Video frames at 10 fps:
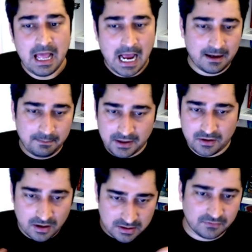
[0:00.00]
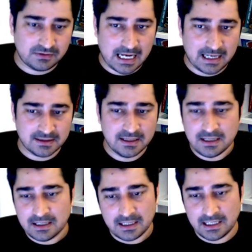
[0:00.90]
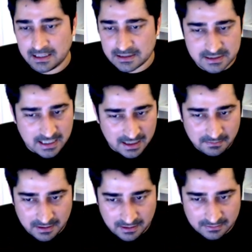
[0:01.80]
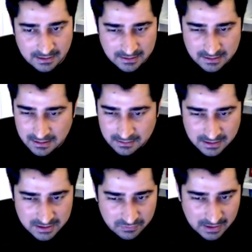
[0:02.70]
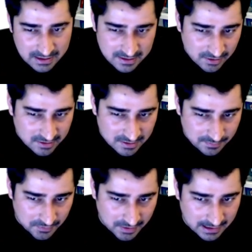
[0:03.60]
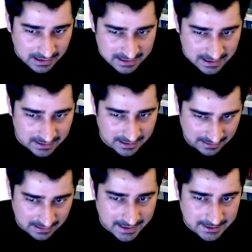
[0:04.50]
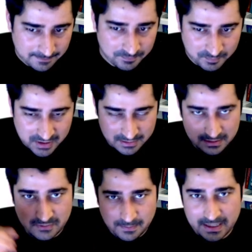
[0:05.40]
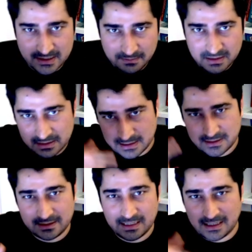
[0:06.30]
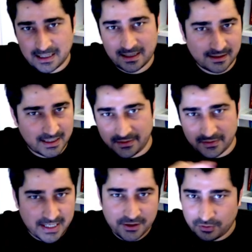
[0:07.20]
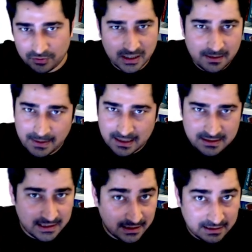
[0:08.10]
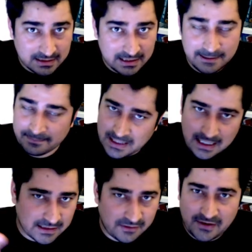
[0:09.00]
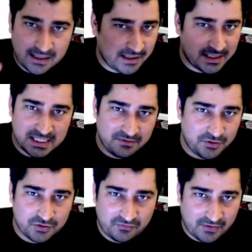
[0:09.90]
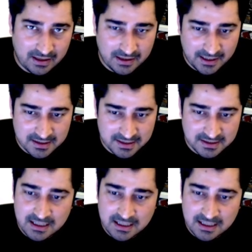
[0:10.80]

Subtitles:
And because of that, it is telling me that this one is not supported, lesser than, right? Because comparison means lesser than, greater than, it will try to do the comparison internally, and then finally it is giving you the final data set.